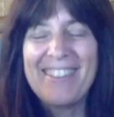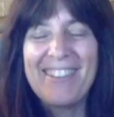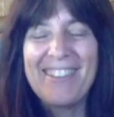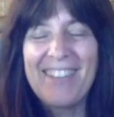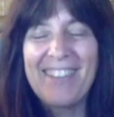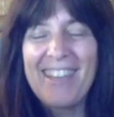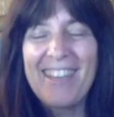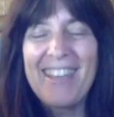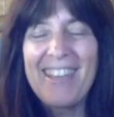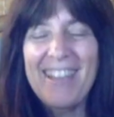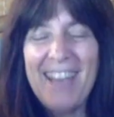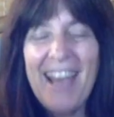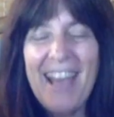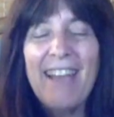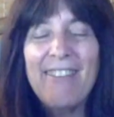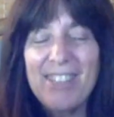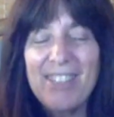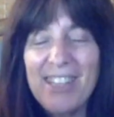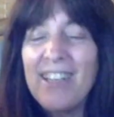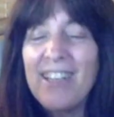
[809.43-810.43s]
Okay,
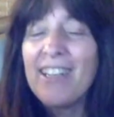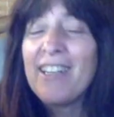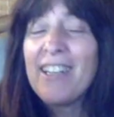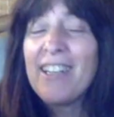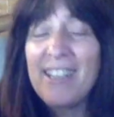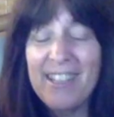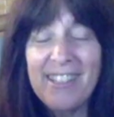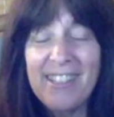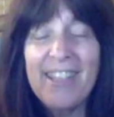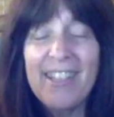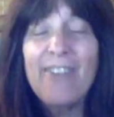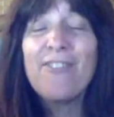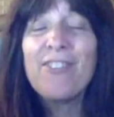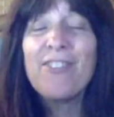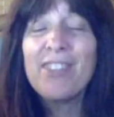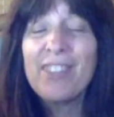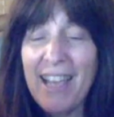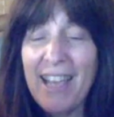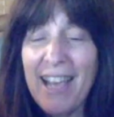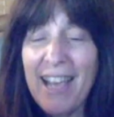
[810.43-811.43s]
I've seen it. It
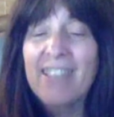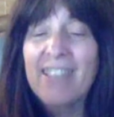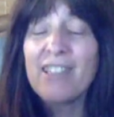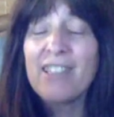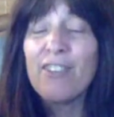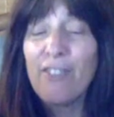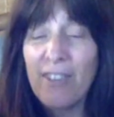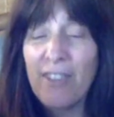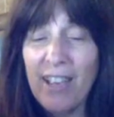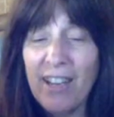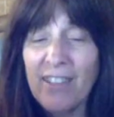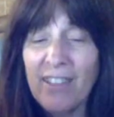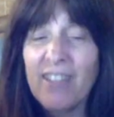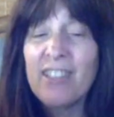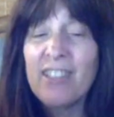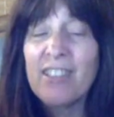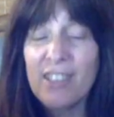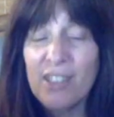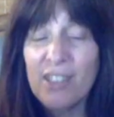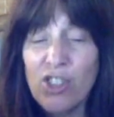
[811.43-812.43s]
definitely has an effect.
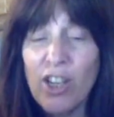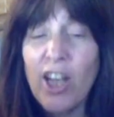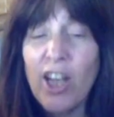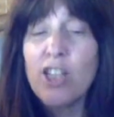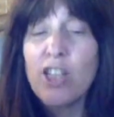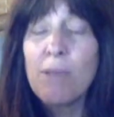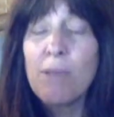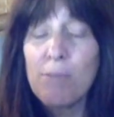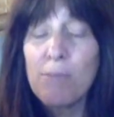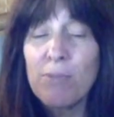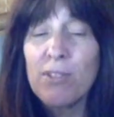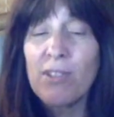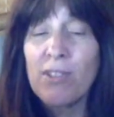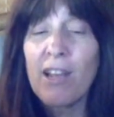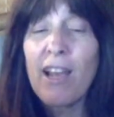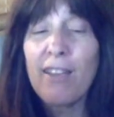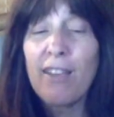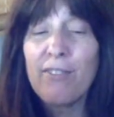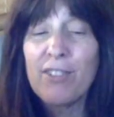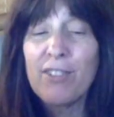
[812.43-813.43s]
This can change people's
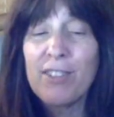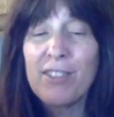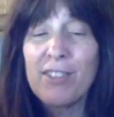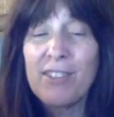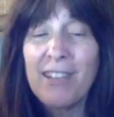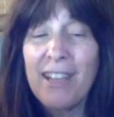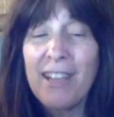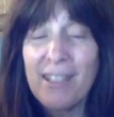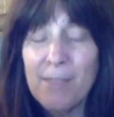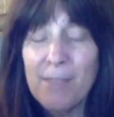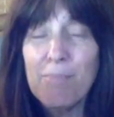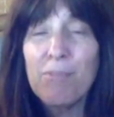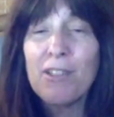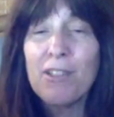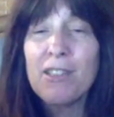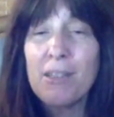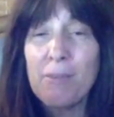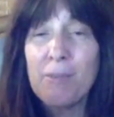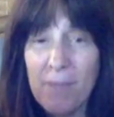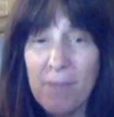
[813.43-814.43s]
lives. As
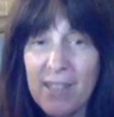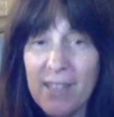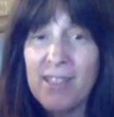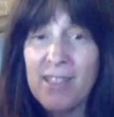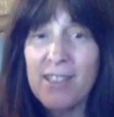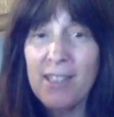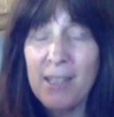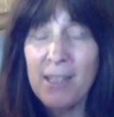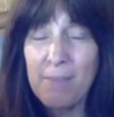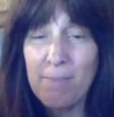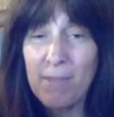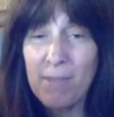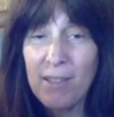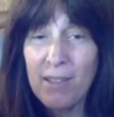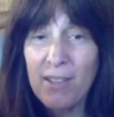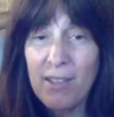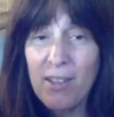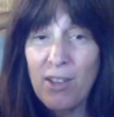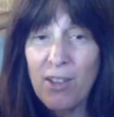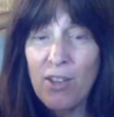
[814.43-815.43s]
simple as it might seem,
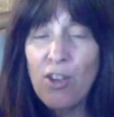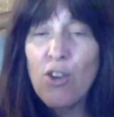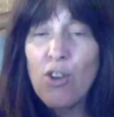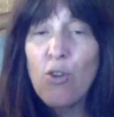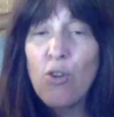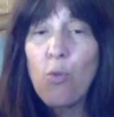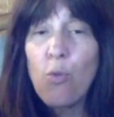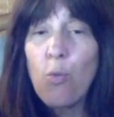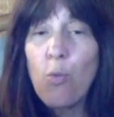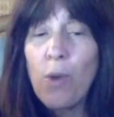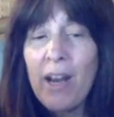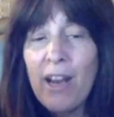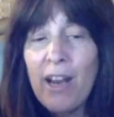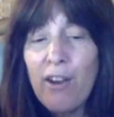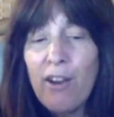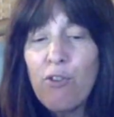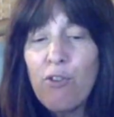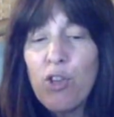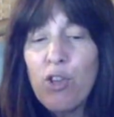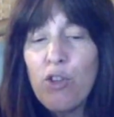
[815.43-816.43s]

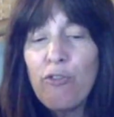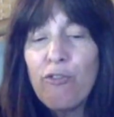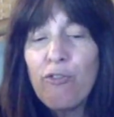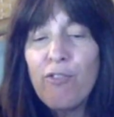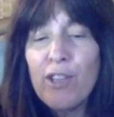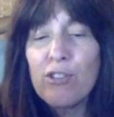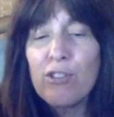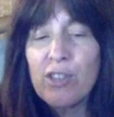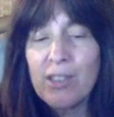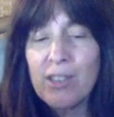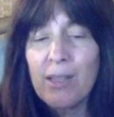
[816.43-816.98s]
whenever you feel